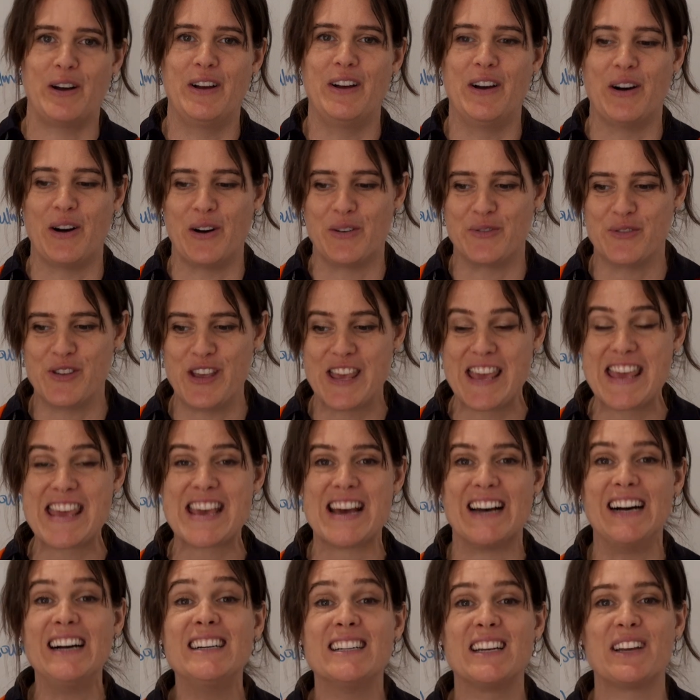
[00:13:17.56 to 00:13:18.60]
of
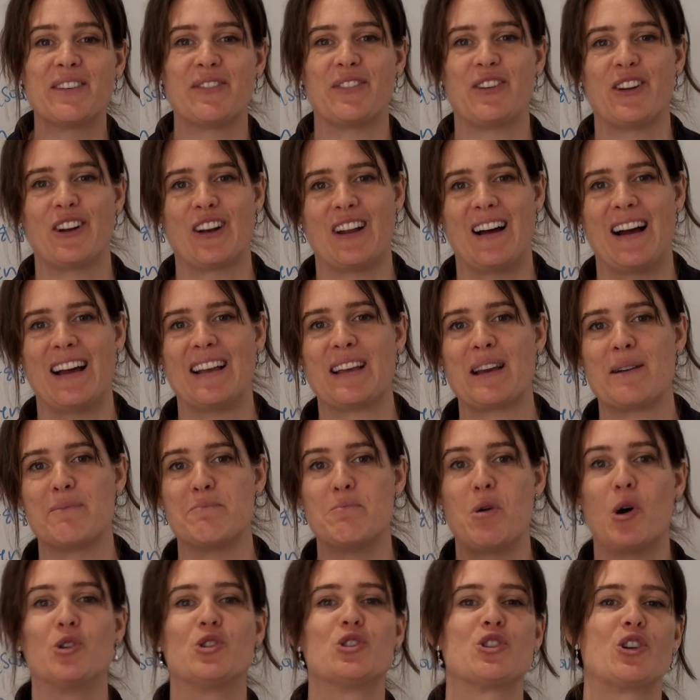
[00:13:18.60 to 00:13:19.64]
gear, if you like,
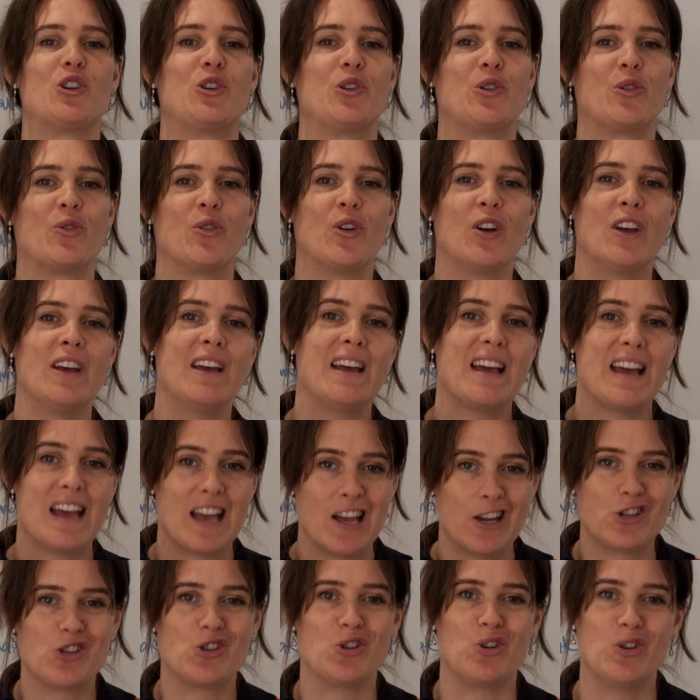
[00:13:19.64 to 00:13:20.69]
emotional
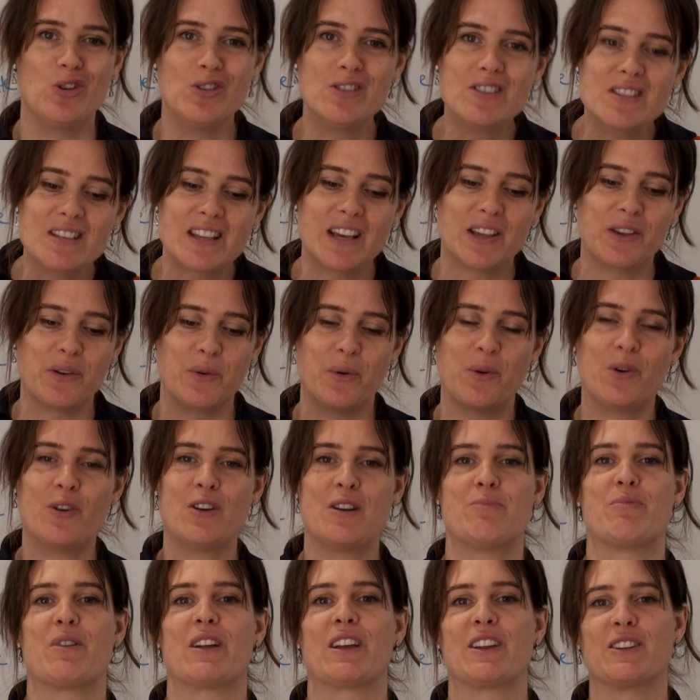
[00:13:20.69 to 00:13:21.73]
issues that you already
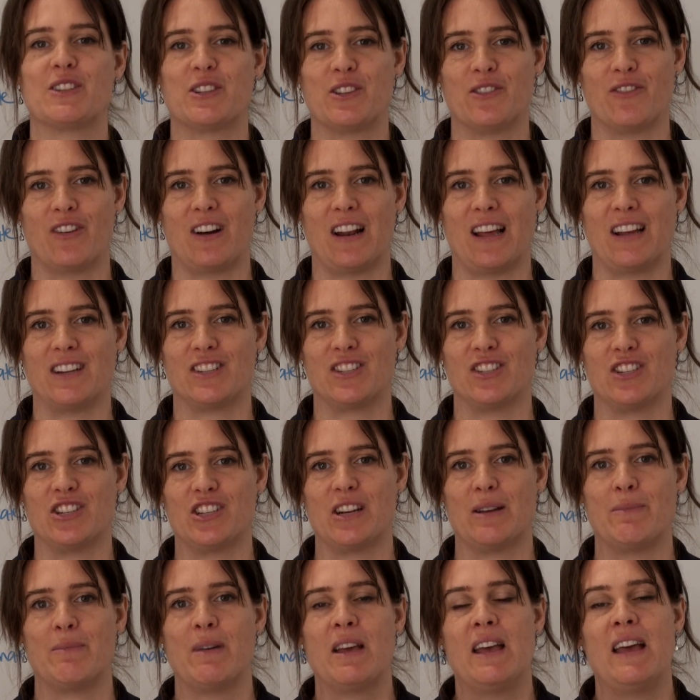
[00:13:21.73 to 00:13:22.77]
bring into the
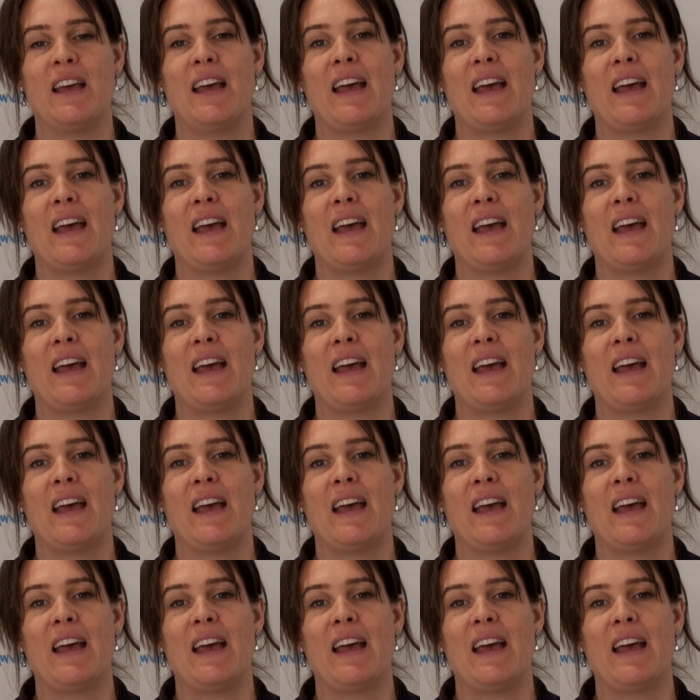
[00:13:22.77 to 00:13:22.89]
relationship.